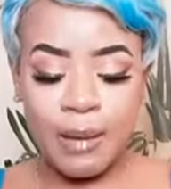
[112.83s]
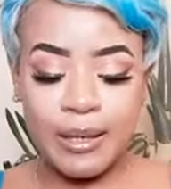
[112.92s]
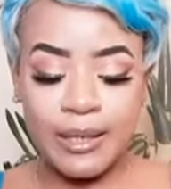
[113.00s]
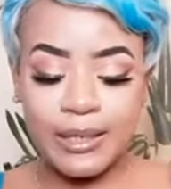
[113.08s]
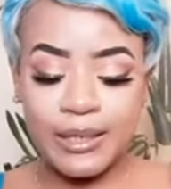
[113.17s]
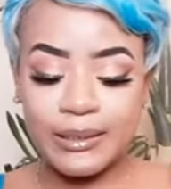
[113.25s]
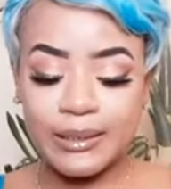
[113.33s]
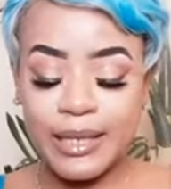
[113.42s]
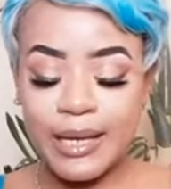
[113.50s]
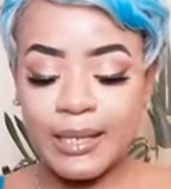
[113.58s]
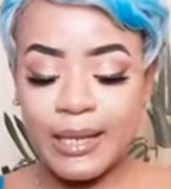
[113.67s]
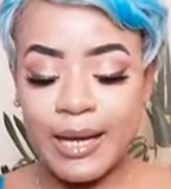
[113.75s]
It did
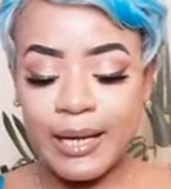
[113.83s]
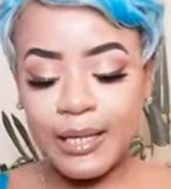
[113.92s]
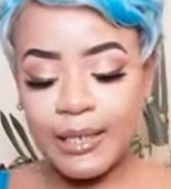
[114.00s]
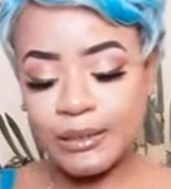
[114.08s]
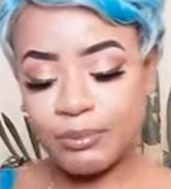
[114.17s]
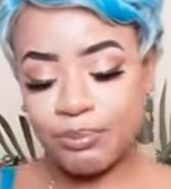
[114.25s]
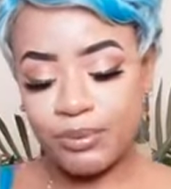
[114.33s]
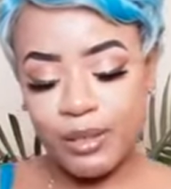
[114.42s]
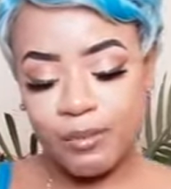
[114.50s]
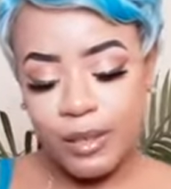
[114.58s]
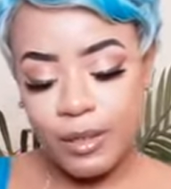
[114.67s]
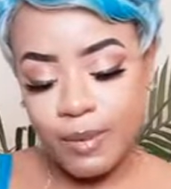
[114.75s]
say that it is
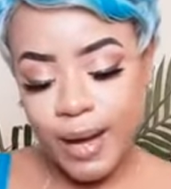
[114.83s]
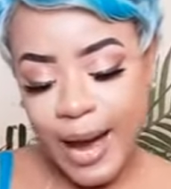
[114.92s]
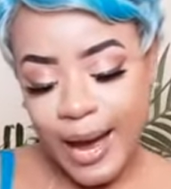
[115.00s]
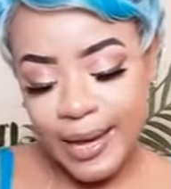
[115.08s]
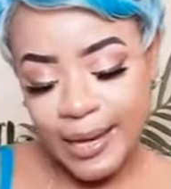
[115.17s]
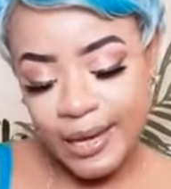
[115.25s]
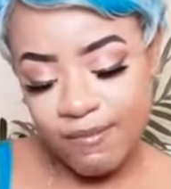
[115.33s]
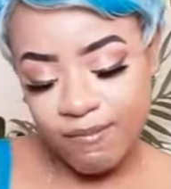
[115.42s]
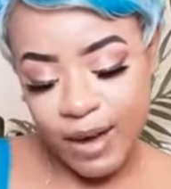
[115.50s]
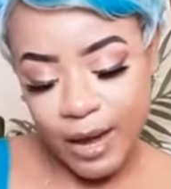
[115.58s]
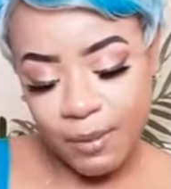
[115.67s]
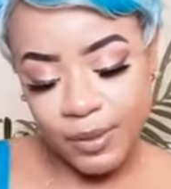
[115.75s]
premium high heat
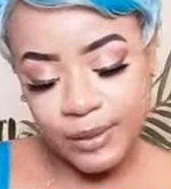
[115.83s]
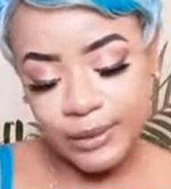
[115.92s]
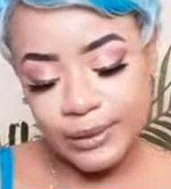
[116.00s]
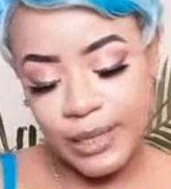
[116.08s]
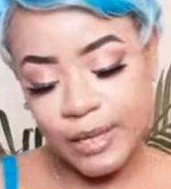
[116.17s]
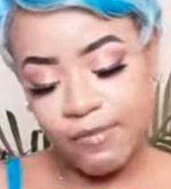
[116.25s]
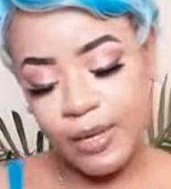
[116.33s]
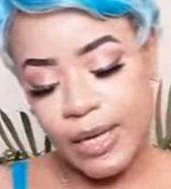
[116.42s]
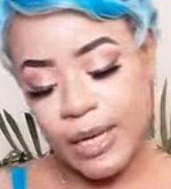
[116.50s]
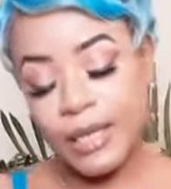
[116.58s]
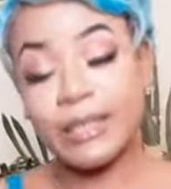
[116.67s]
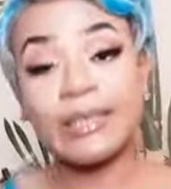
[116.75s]
fiber, safe
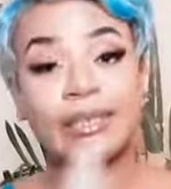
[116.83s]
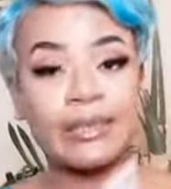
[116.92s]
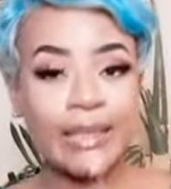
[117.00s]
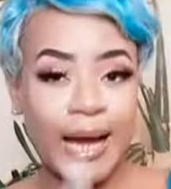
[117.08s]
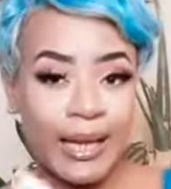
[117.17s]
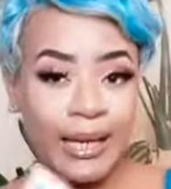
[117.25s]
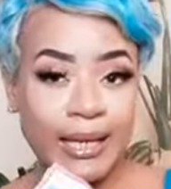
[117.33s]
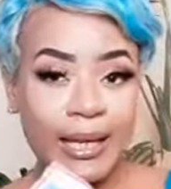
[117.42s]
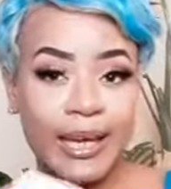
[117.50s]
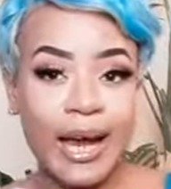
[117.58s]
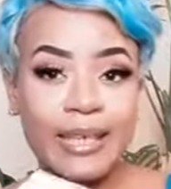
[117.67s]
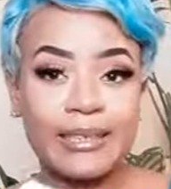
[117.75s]
heat styling.
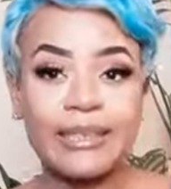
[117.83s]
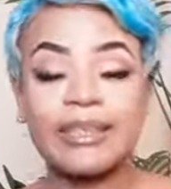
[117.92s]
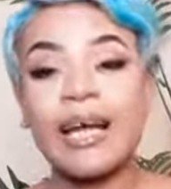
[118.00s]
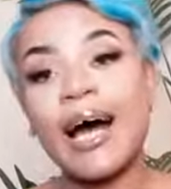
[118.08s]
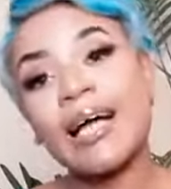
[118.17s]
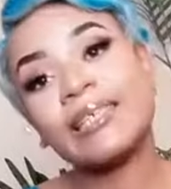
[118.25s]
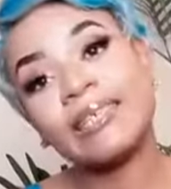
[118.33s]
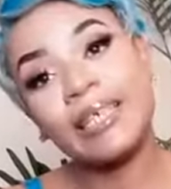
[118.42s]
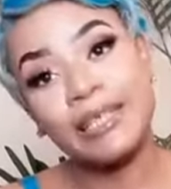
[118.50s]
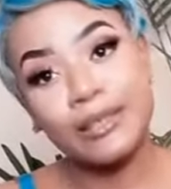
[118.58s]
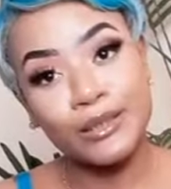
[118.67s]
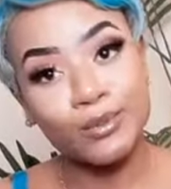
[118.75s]
I did not
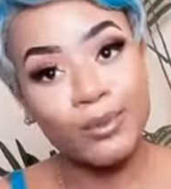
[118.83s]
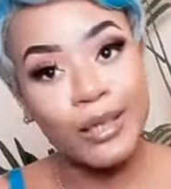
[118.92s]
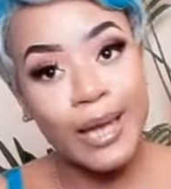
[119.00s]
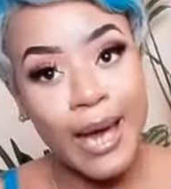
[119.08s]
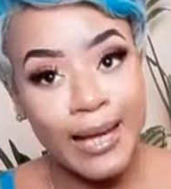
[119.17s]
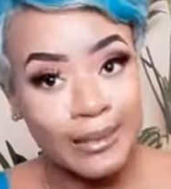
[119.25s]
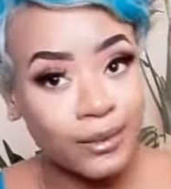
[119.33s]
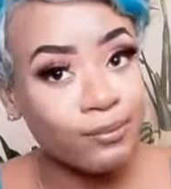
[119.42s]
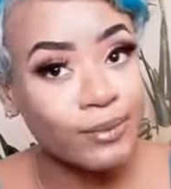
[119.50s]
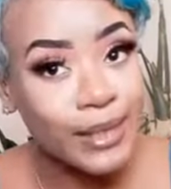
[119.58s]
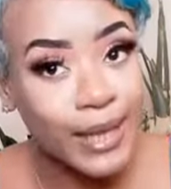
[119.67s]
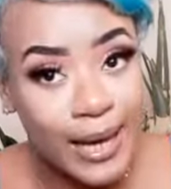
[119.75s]
heat this wig as of
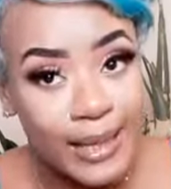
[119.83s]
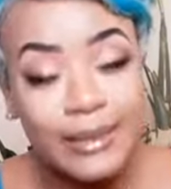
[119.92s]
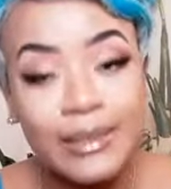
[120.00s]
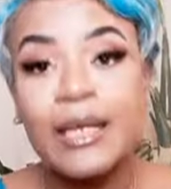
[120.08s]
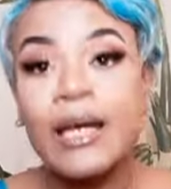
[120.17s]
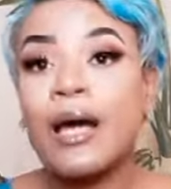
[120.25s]
yet.